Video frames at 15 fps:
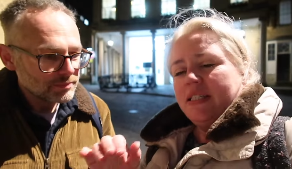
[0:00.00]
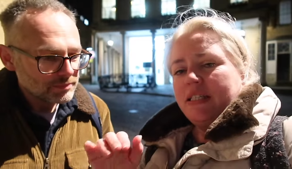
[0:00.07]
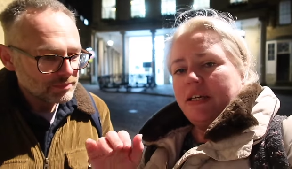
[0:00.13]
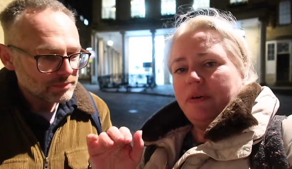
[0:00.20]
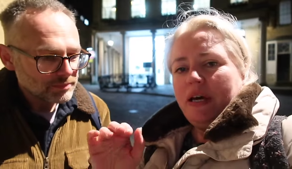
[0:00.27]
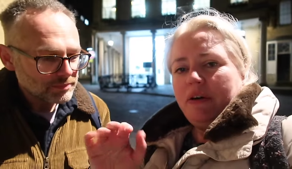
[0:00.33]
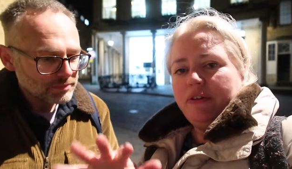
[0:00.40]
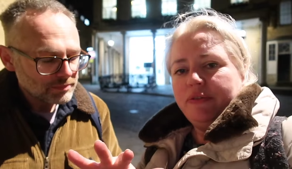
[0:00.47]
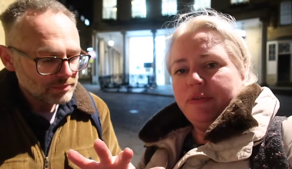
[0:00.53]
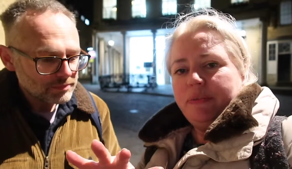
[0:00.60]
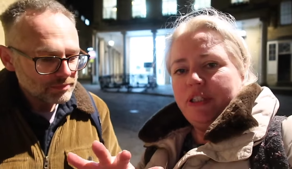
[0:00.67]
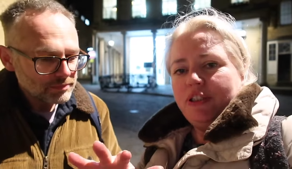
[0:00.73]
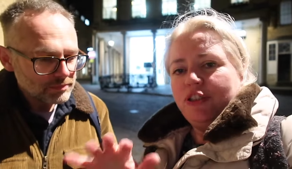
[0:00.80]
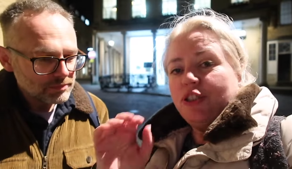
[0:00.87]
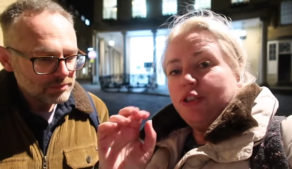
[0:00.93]
Speaker 1: So however
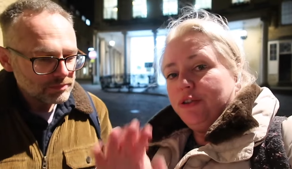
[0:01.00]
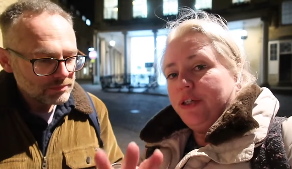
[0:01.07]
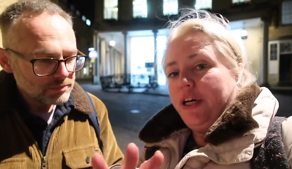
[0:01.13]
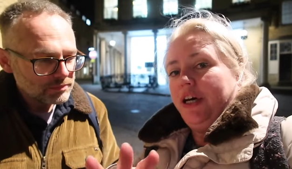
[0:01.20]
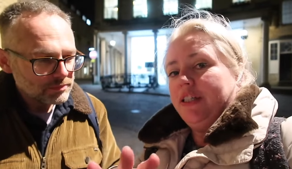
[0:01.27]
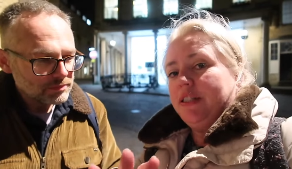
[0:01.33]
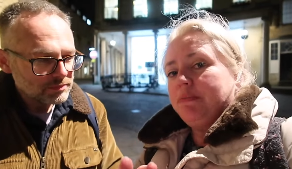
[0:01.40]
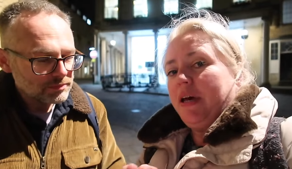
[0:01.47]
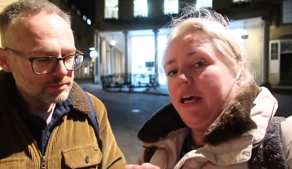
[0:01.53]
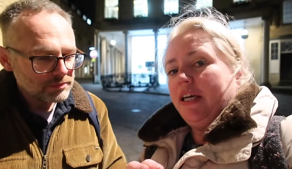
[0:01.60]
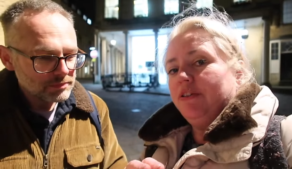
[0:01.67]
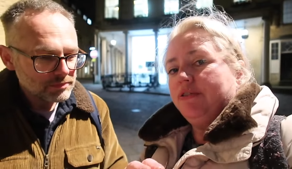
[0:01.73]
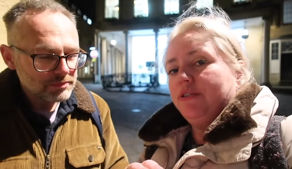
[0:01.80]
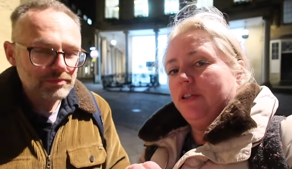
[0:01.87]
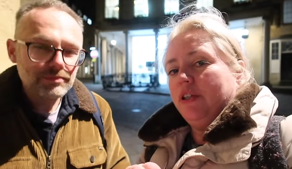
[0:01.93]
much you guys
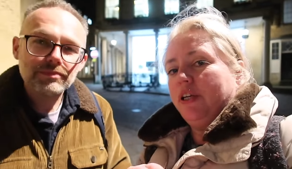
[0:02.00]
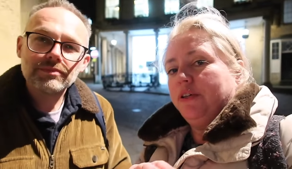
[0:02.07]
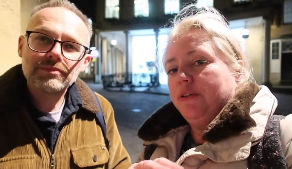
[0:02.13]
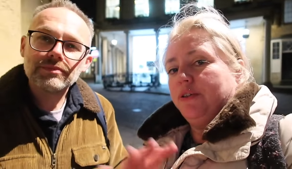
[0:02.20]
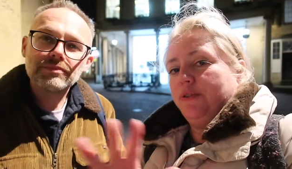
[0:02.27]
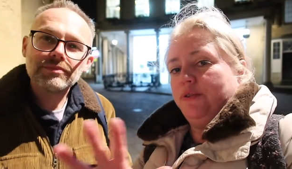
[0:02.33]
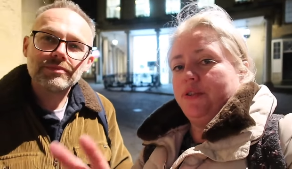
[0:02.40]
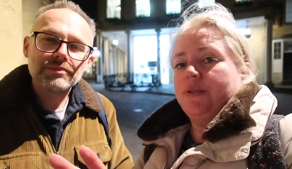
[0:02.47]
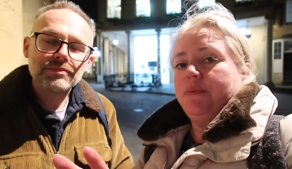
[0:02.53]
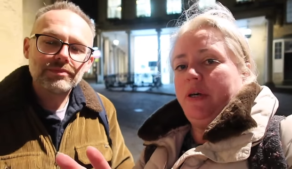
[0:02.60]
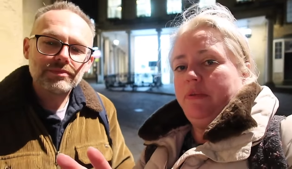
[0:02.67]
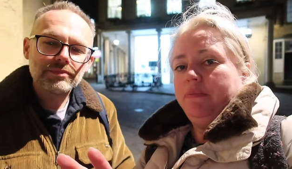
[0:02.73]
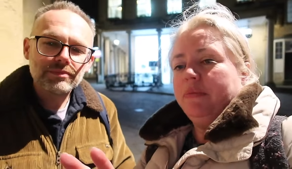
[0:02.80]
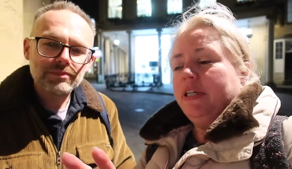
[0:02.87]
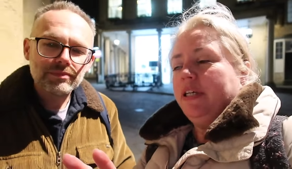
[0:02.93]
pay for a local
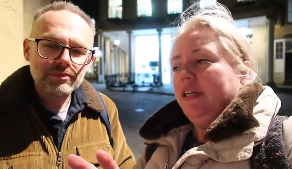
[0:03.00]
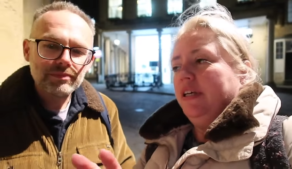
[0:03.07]
swim,